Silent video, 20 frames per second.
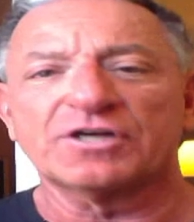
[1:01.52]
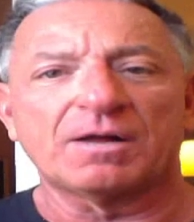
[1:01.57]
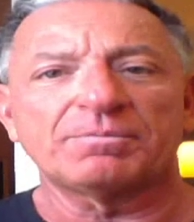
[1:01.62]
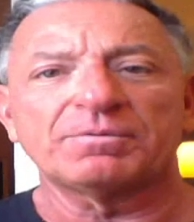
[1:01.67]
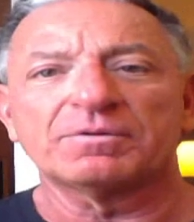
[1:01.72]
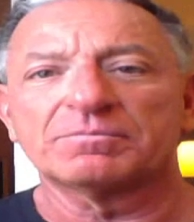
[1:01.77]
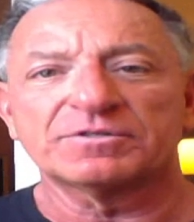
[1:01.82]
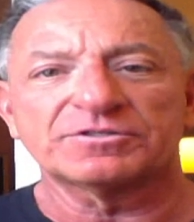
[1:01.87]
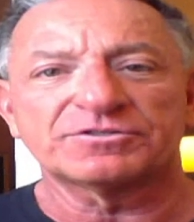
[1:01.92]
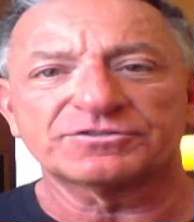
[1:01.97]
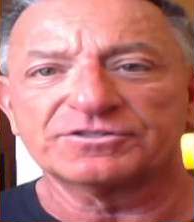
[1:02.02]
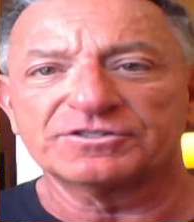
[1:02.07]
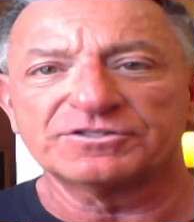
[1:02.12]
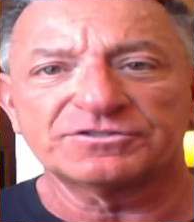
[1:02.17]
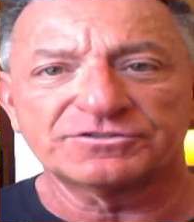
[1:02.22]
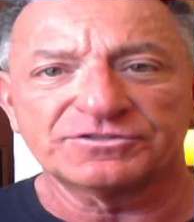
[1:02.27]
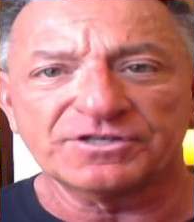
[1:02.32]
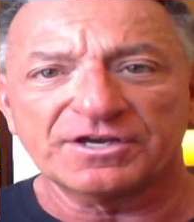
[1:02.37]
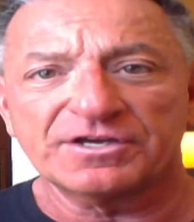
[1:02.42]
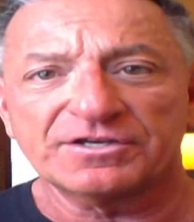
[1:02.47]
supplements
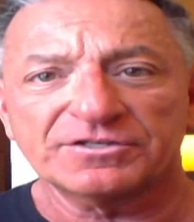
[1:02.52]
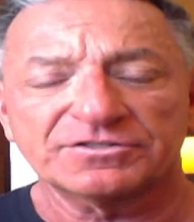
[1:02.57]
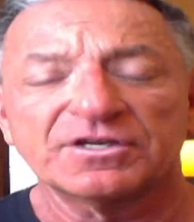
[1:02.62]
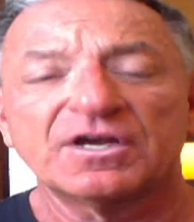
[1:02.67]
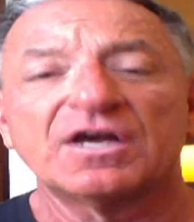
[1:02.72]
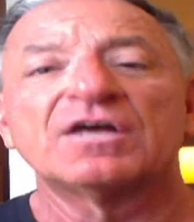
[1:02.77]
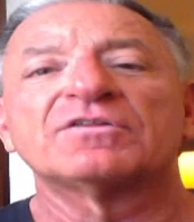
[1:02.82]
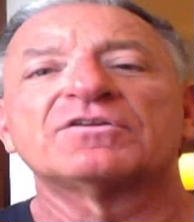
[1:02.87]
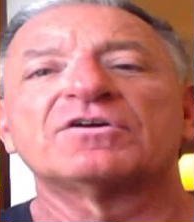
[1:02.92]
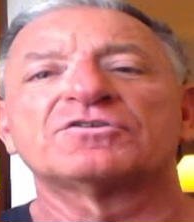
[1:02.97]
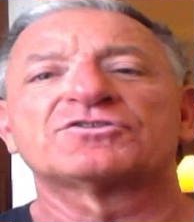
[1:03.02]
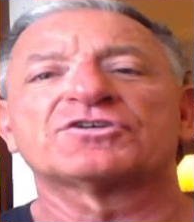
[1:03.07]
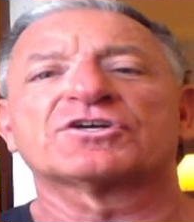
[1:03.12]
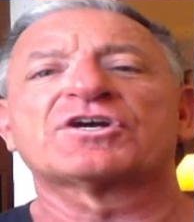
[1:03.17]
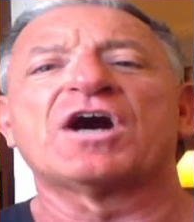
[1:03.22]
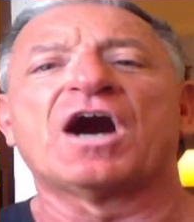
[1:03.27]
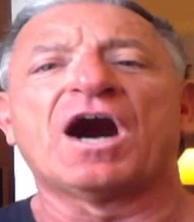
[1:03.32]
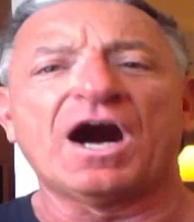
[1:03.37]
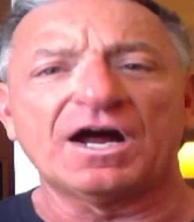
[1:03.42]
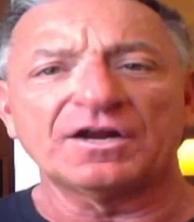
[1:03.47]
these days, there's
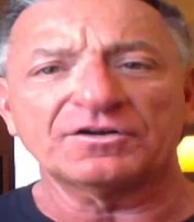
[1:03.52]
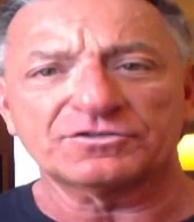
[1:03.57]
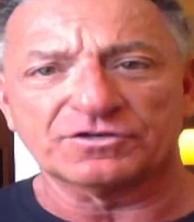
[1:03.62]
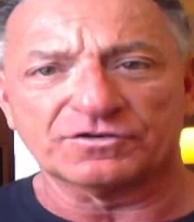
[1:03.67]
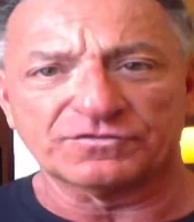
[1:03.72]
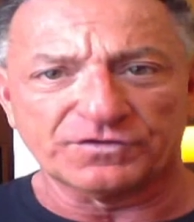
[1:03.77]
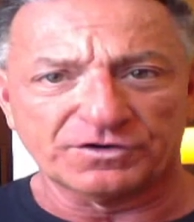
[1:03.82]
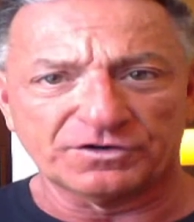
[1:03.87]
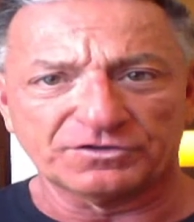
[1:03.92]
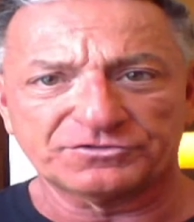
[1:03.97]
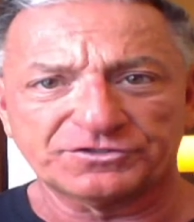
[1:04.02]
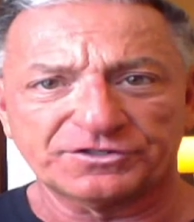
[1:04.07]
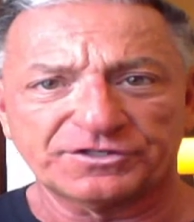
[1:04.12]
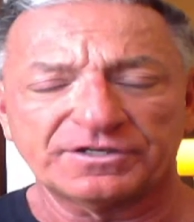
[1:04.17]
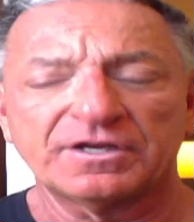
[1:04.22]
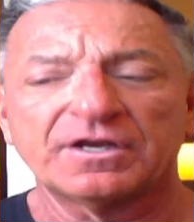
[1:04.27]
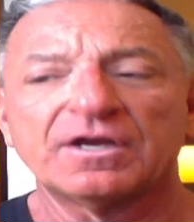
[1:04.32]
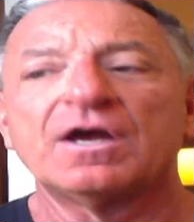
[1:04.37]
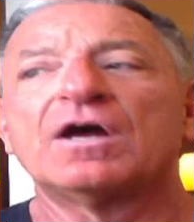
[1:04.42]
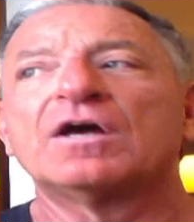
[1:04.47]
a
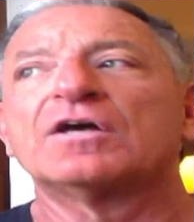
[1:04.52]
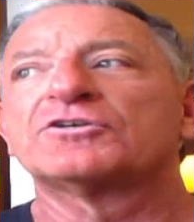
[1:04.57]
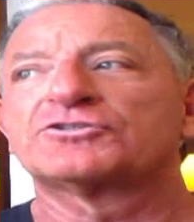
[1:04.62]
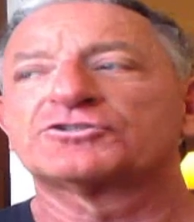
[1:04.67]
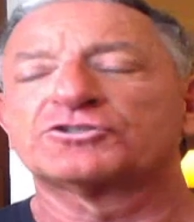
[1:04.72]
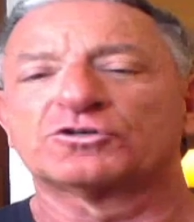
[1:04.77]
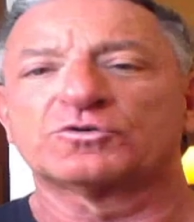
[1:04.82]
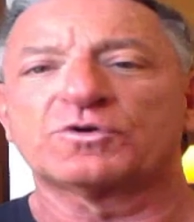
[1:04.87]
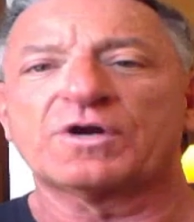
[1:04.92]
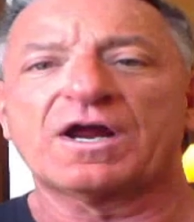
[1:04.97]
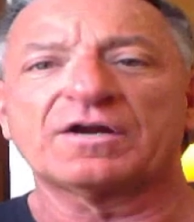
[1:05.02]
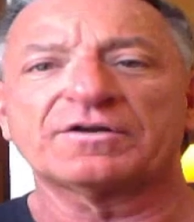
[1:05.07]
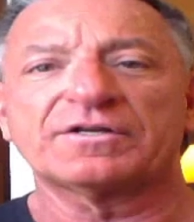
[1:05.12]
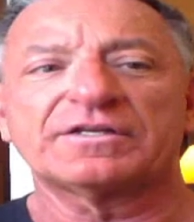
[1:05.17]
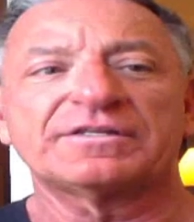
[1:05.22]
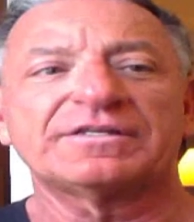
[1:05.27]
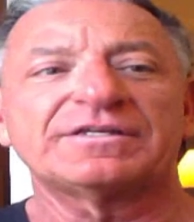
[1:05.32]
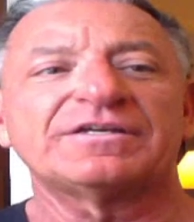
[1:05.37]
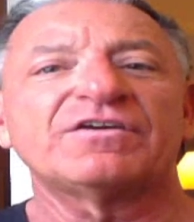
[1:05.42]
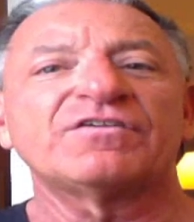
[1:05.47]
controversy
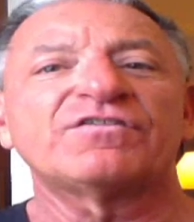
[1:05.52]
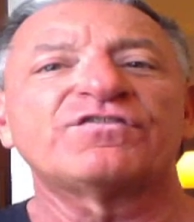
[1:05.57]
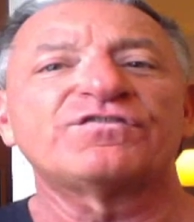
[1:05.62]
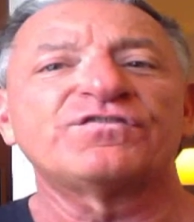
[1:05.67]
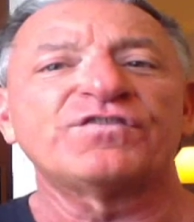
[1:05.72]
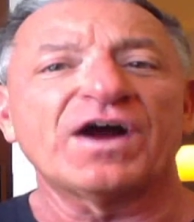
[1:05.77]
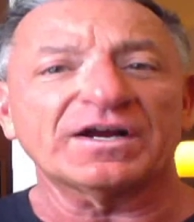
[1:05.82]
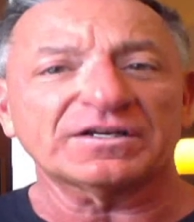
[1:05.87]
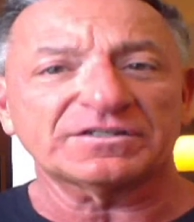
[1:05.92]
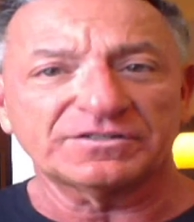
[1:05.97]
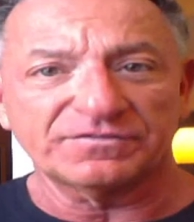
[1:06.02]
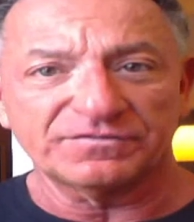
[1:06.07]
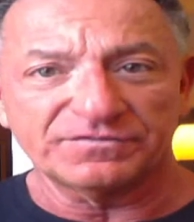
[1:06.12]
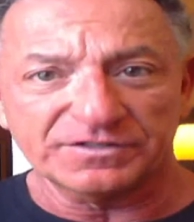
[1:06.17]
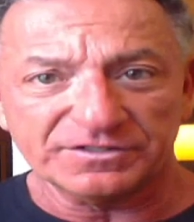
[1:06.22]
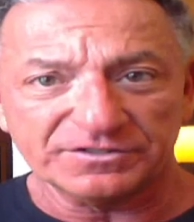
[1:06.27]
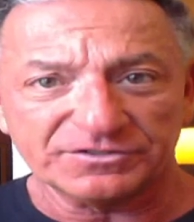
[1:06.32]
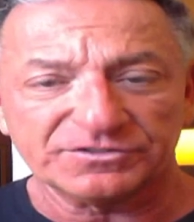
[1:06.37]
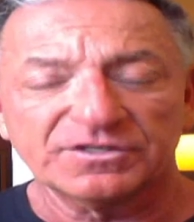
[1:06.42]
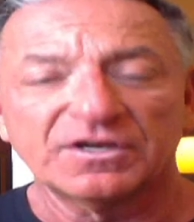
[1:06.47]
surrounding the
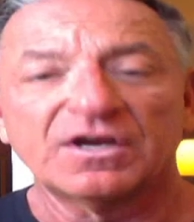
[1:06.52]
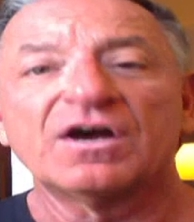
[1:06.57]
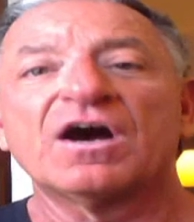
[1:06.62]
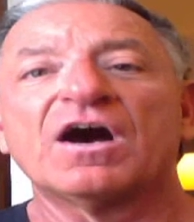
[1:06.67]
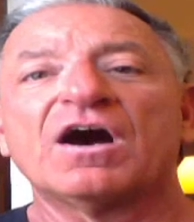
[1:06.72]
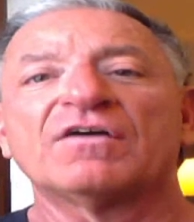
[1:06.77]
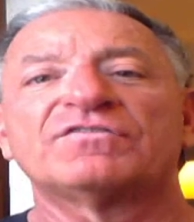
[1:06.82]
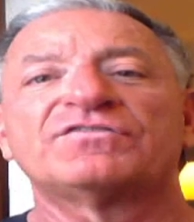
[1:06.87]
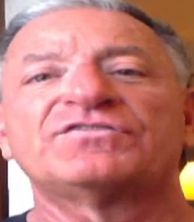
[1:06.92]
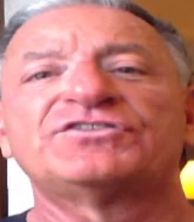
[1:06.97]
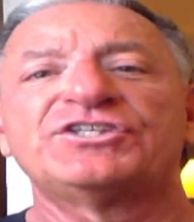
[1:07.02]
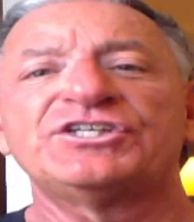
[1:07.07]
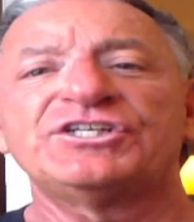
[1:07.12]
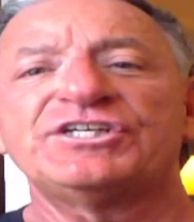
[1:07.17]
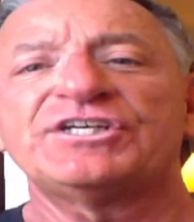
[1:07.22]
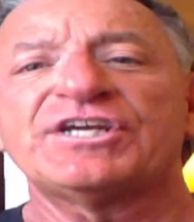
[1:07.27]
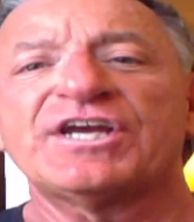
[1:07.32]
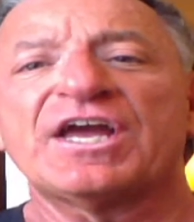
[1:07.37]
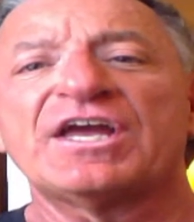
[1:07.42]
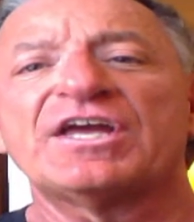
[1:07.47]
effectiveness of
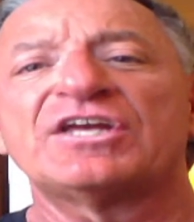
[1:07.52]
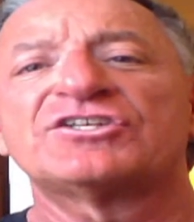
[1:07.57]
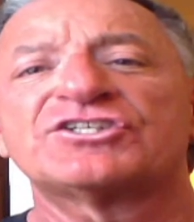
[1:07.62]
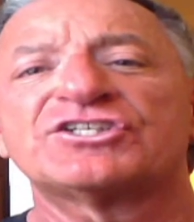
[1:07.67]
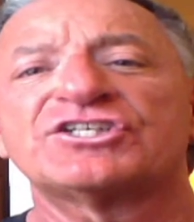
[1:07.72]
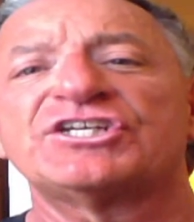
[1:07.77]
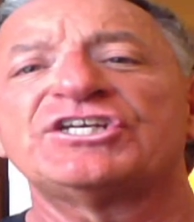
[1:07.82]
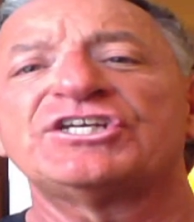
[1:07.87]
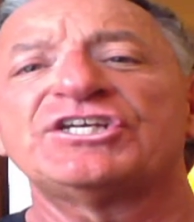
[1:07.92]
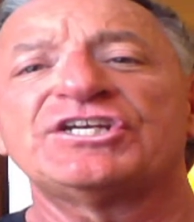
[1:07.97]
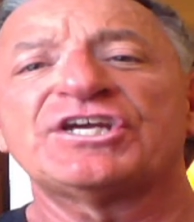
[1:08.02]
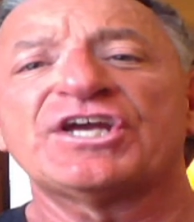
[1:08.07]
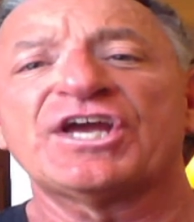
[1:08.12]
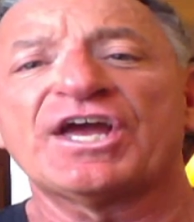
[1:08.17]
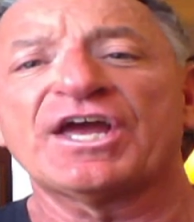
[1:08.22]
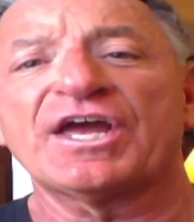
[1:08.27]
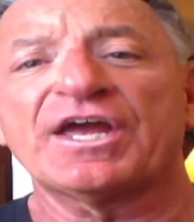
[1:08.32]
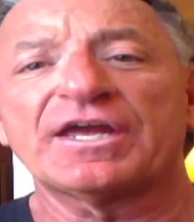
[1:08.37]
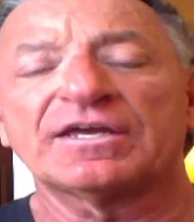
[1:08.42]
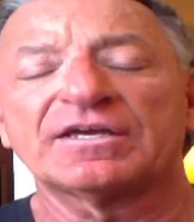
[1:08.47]

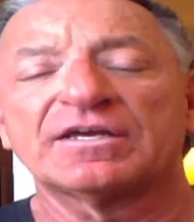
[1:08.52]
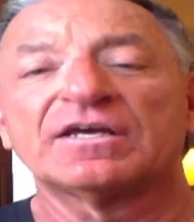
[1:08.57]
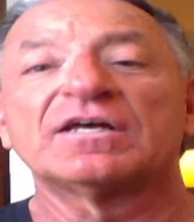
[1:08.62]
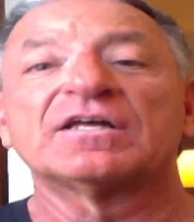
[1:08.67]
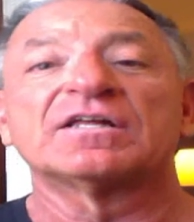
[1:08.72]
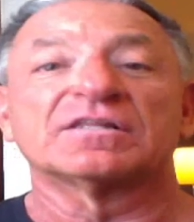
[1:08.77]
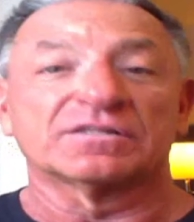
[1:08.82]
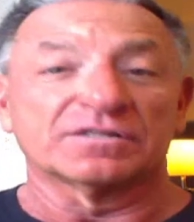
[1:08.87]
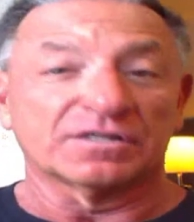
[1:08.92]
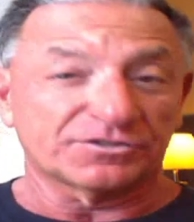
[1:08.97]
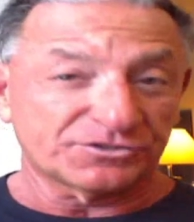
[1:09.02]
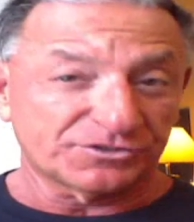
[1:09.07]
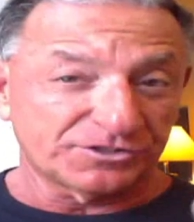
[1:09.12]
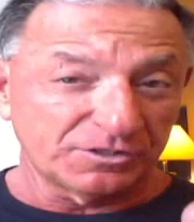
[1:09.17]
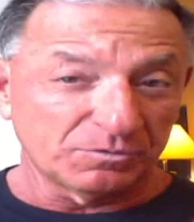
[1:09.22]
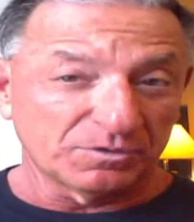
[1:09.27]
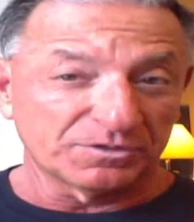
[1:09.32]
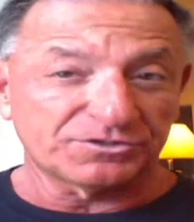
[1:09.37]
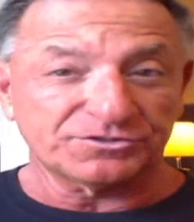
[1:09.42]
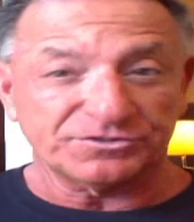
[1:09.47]
DHEA. Let's
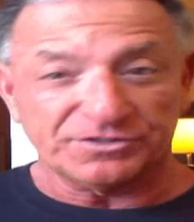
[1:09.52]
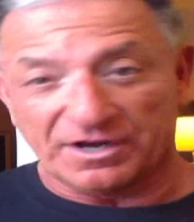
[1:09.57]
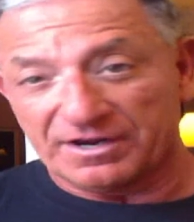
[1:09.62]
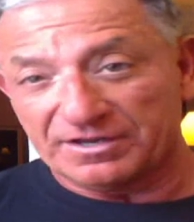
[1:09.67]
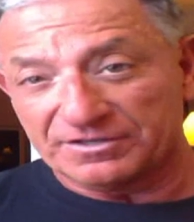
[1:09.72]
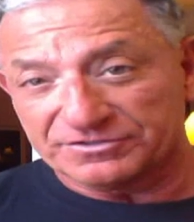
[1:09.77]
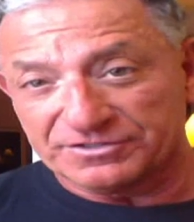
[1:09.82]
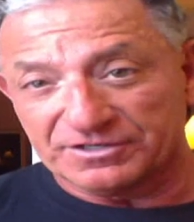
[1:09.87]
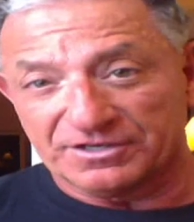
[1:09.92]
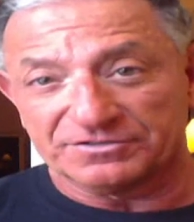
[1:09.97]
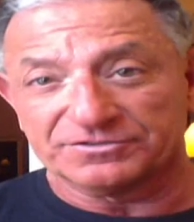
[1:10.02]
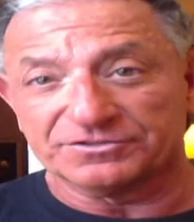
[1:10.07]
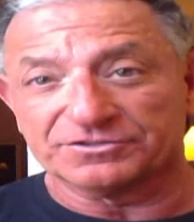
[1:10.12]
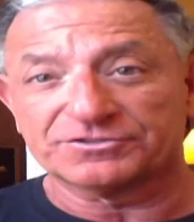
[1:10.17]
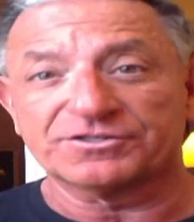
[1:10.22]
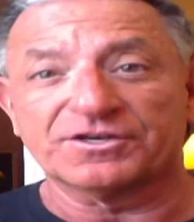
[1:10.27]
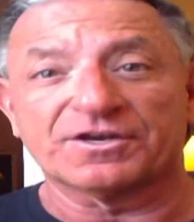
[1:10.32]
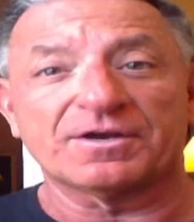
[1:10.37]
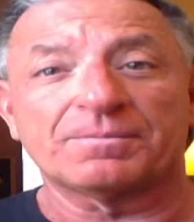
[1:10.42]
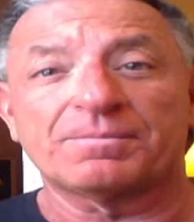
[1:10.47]
see what science has
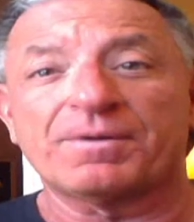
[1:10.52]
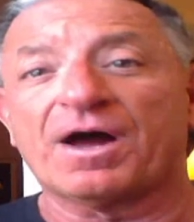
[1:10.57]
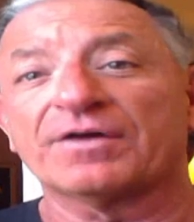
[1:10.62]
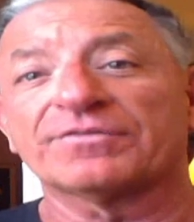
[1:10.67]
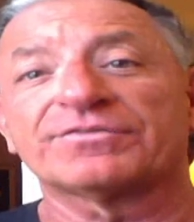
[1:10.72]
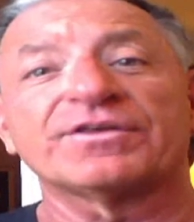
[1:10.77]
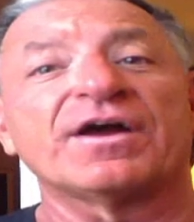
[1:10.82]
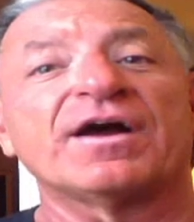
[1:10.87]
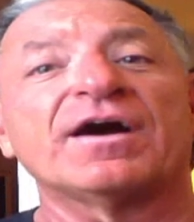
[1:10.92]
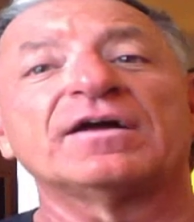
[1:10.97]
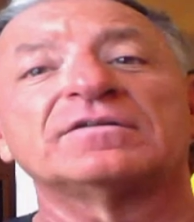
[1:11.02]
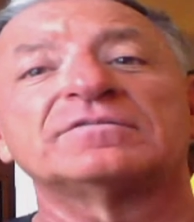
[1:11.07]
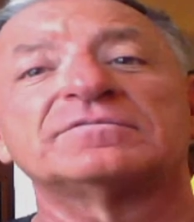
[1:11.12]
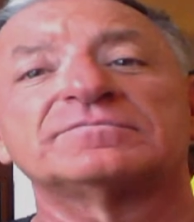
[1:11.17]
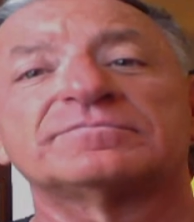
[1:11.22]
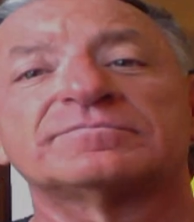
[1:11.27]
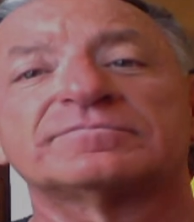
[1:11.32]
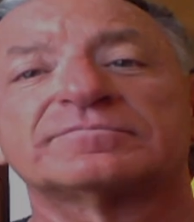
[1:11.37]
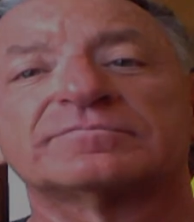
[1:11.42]
to say about that.